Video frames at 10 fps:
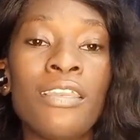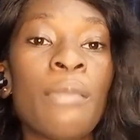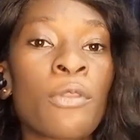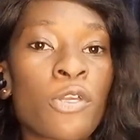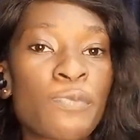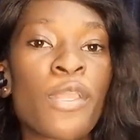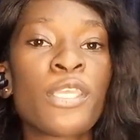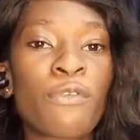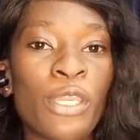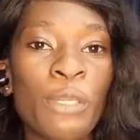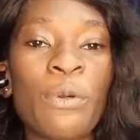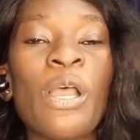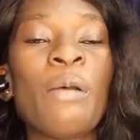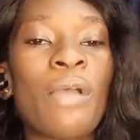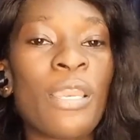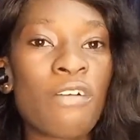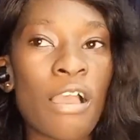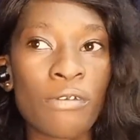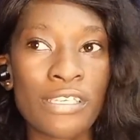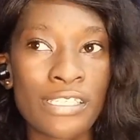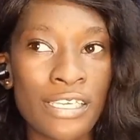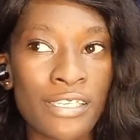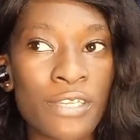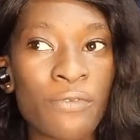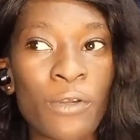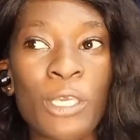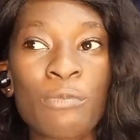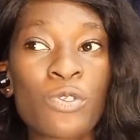Let me not spoil it for you, but I love how it ended for him.